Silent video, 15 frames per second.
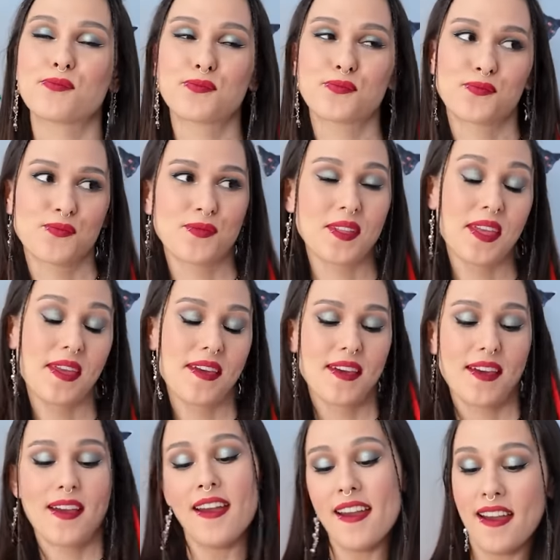It's great
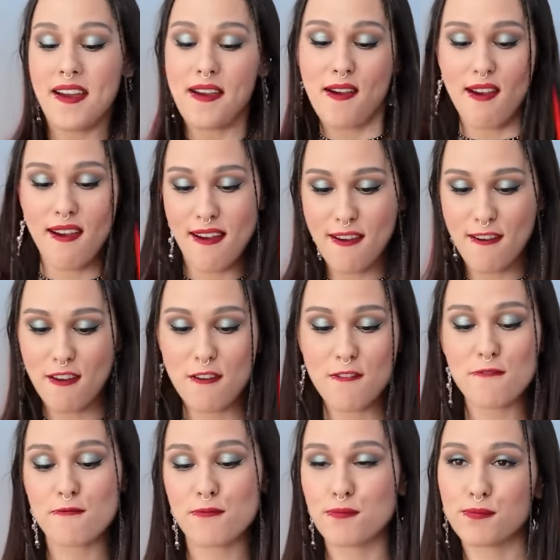being popular.
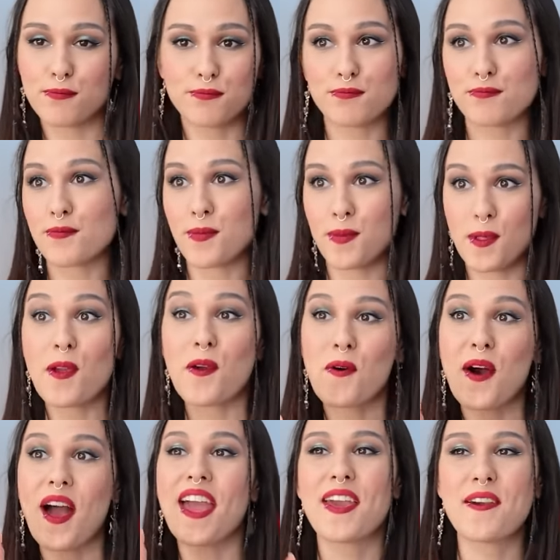Oh
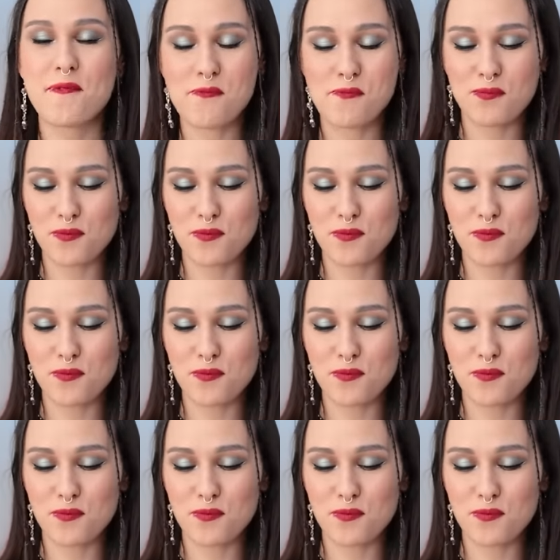hey.